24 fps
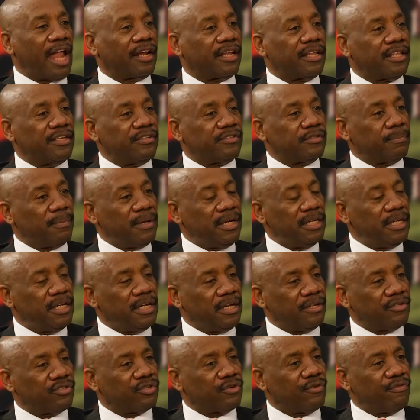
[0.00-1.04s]
of these
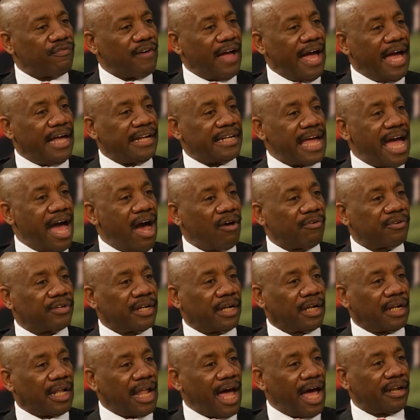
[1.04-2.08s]
meetings, you find out that
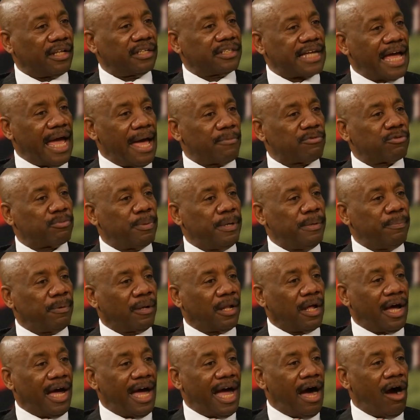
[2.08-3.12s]
a lot of times
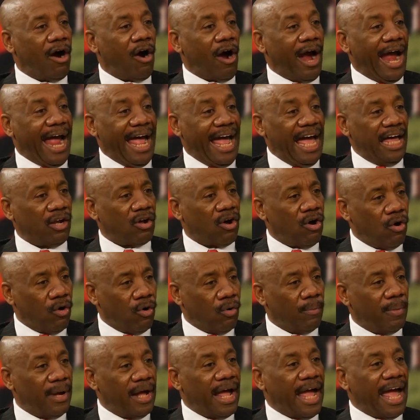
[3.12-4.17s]
people are at
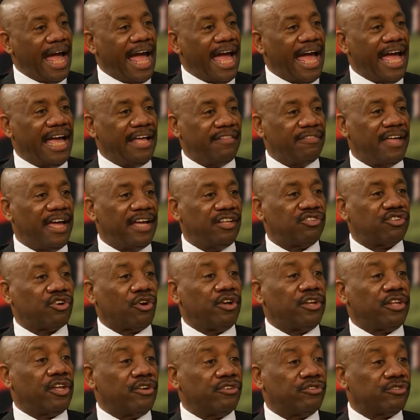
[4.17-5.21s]
home and they
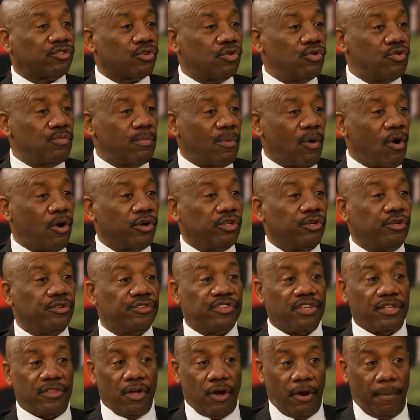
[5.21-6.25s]
turn their Zoom on, you
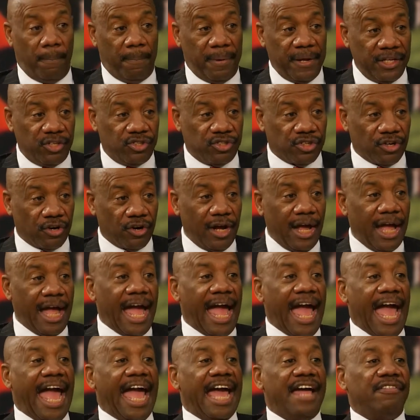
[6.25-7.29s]
see their picture,
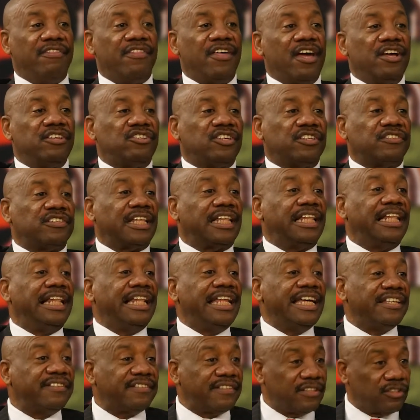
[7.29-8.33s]
and they just
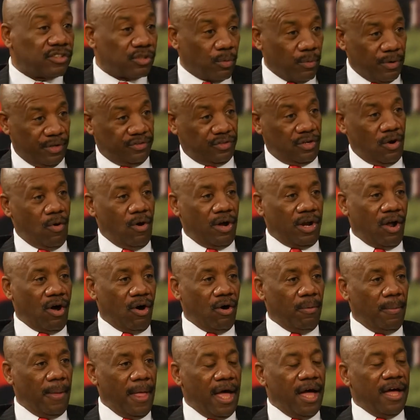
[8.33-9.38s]
listen to what's going
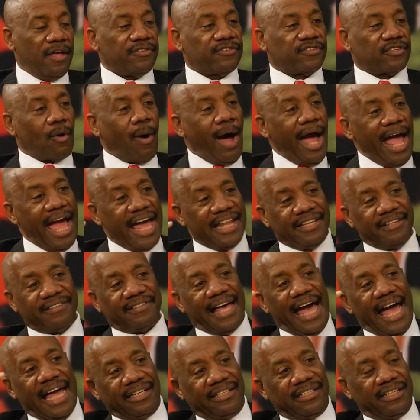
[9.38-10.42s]
on. So I had this
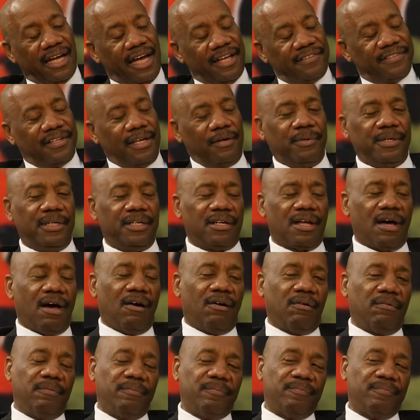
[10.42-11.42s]
idea. I said, well, you know,